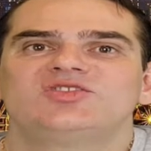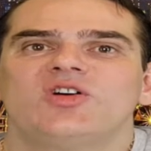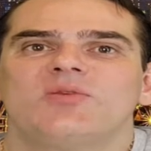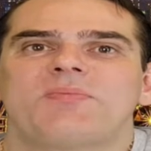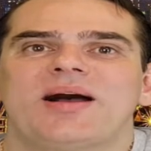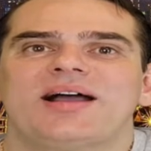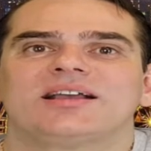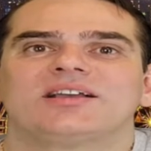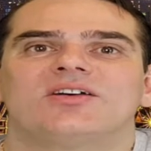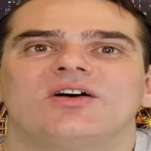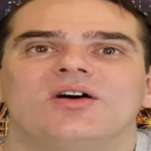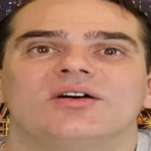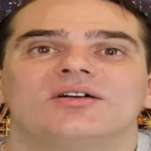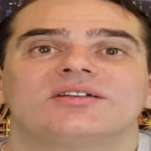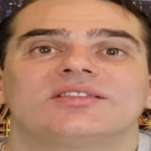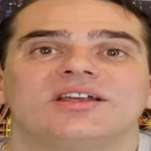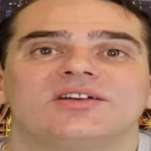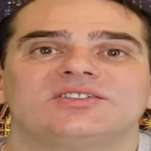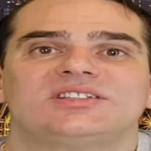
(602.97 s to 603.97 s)
of
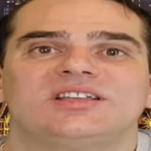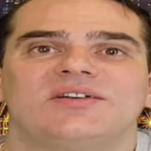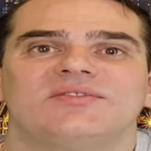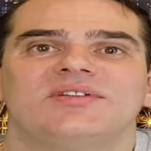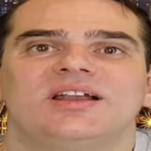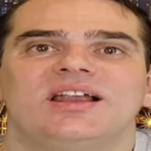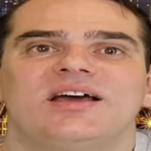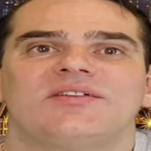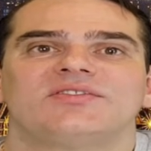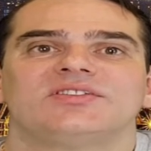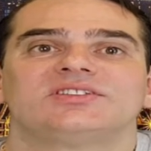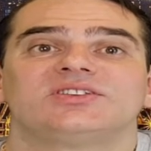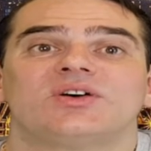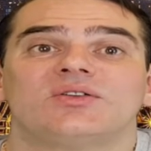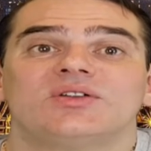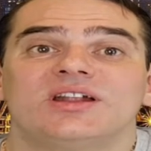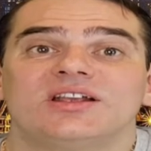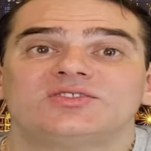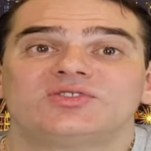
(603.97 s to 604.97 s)
Bangkok, there are 7-Elevens
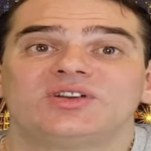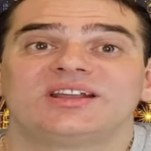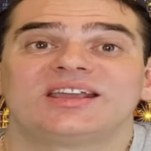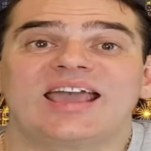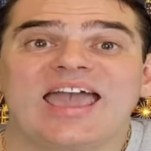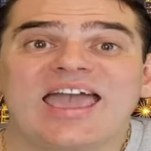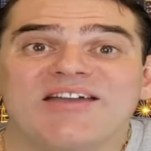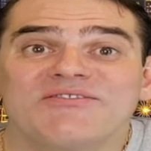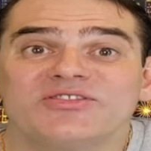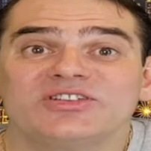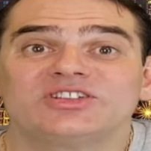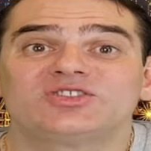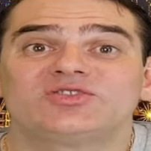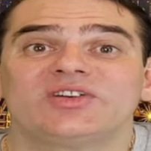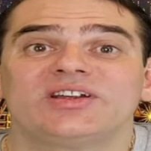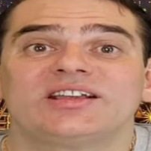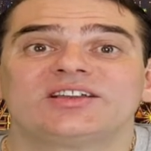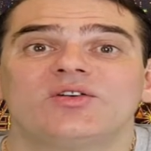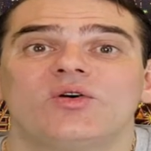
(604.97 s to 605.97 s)
on literally every
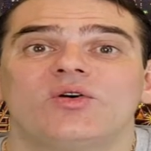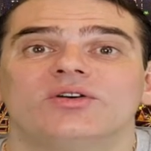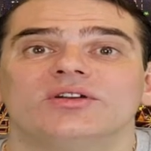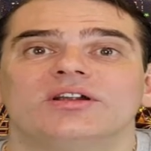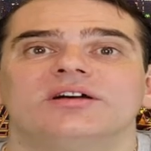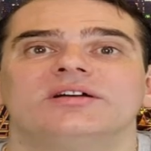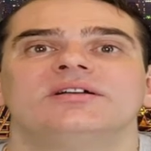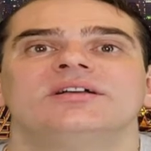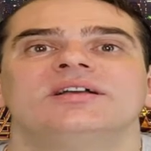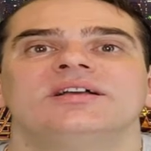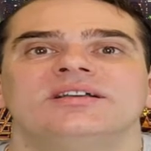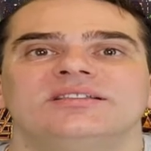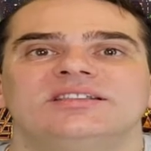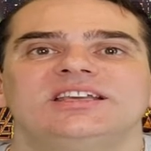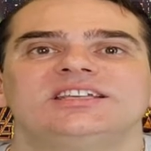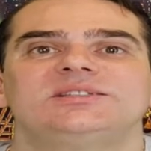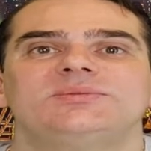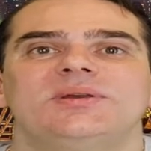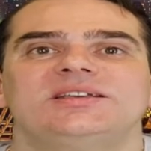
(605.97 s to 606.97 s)
street corner.
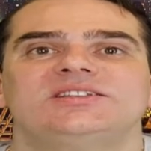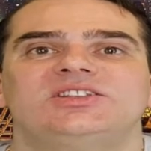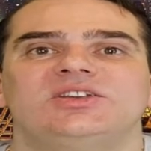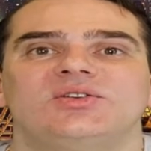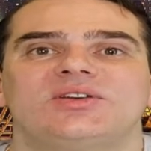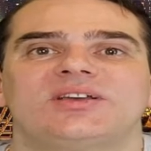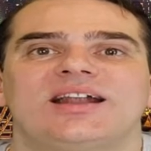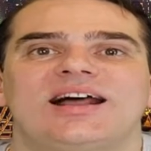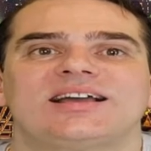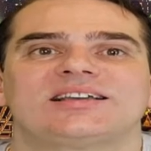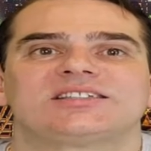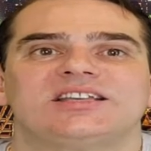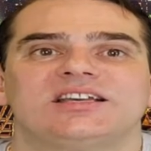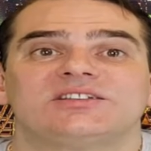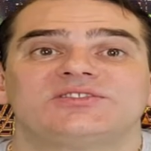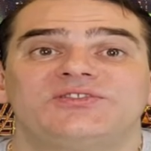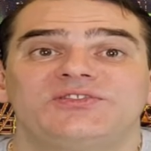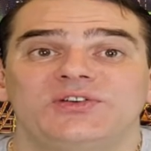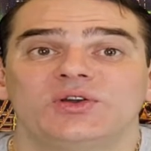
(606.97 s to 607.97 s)
This means that you can
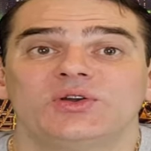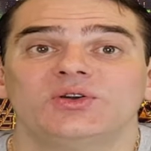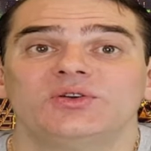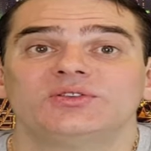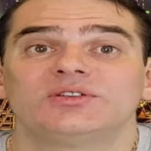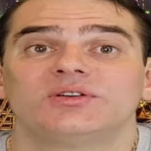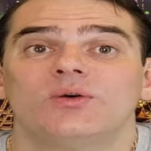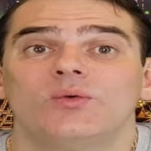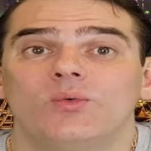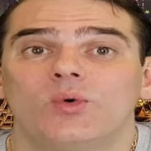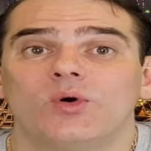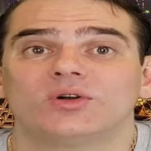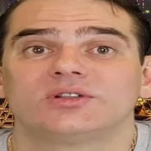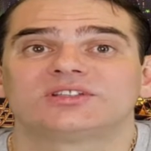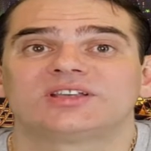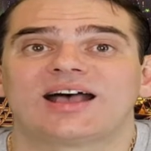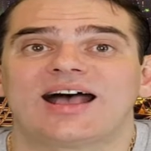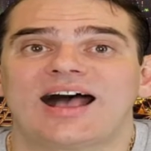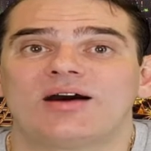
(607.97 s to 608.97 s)
access food,
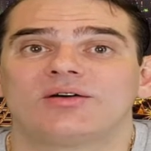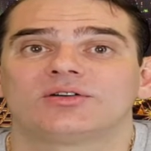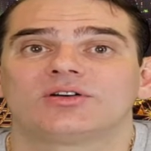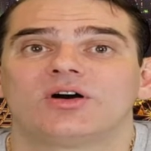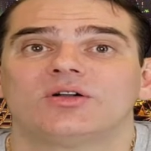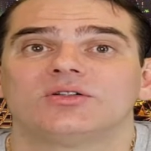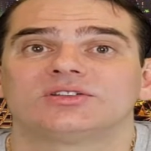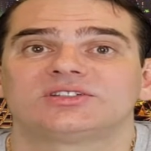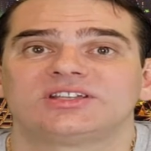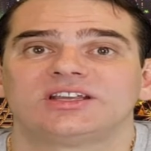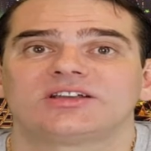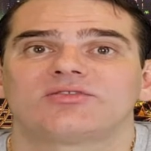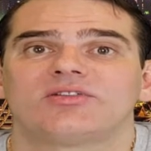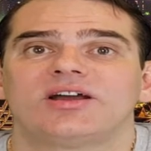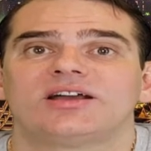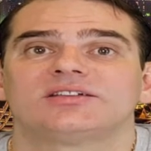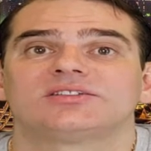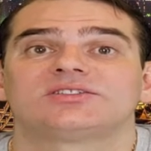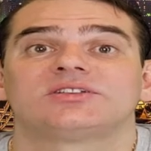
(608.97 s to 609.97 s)
water, alcohol,
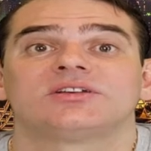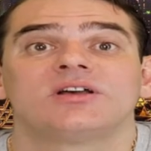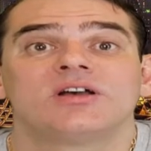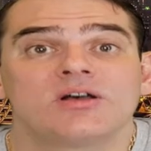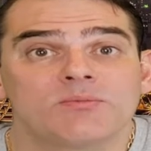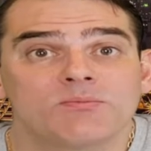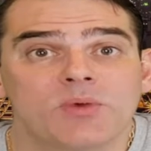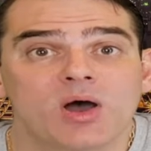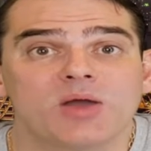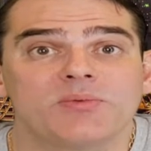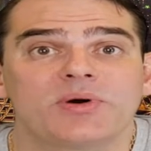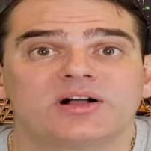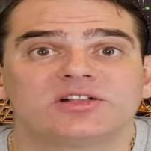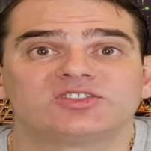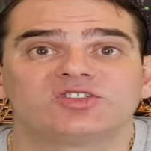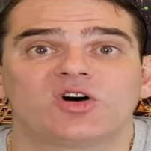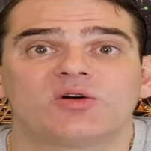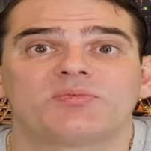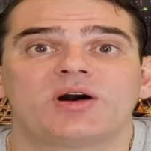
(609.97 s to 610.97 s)
cigarettes, mobile
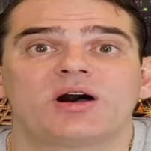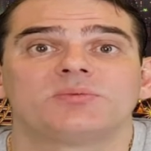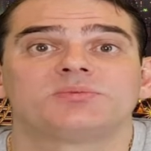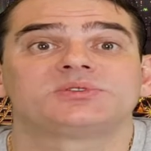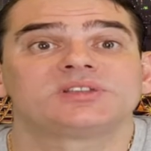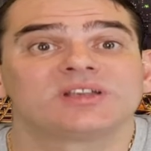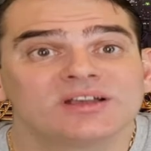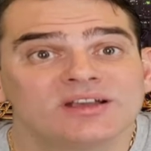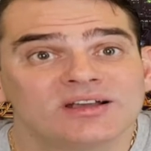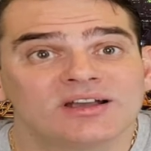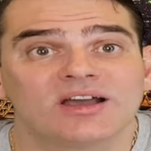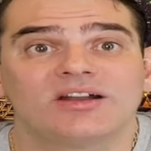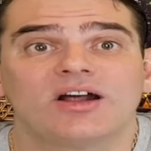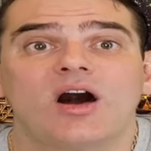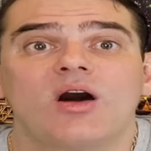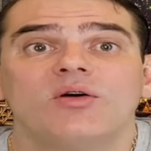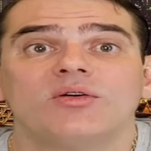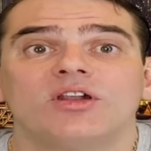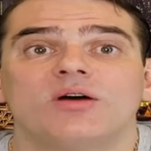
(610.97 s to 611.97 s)
top-ups, and a
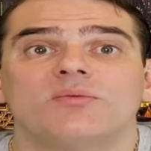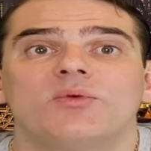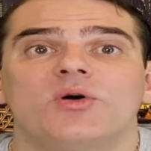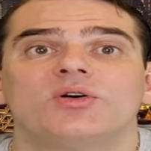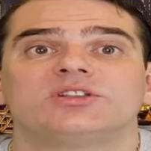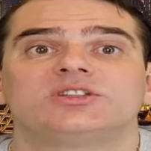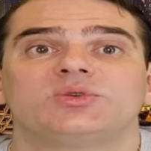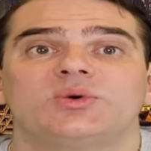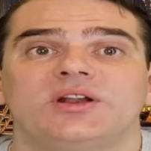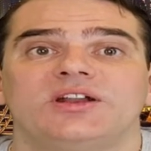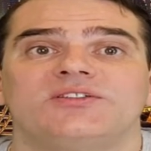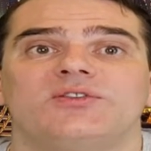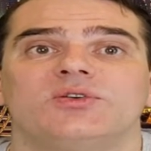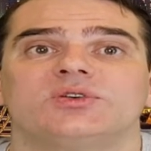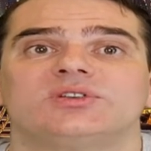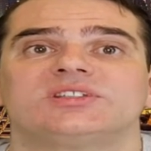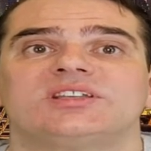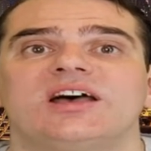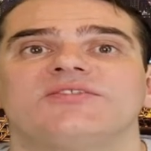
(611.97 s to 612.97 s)
whole lot more
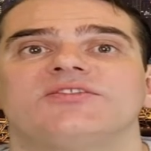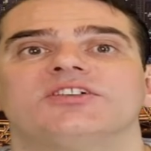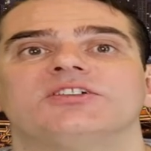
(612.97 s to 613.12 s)
24/7.